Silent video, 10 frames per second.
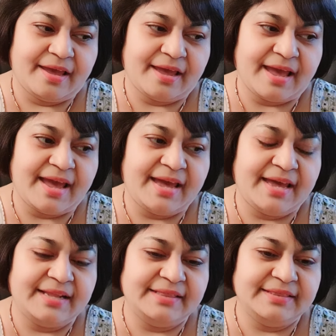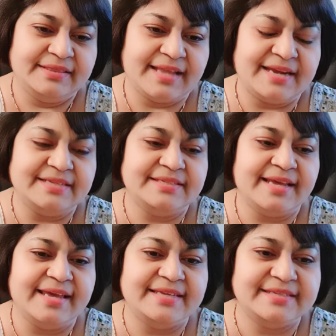And that is
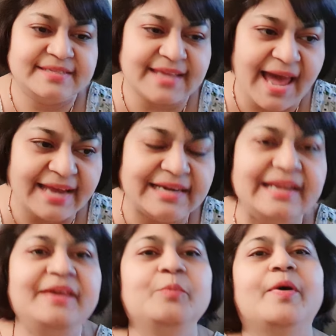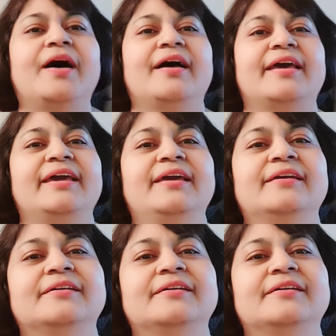exactly why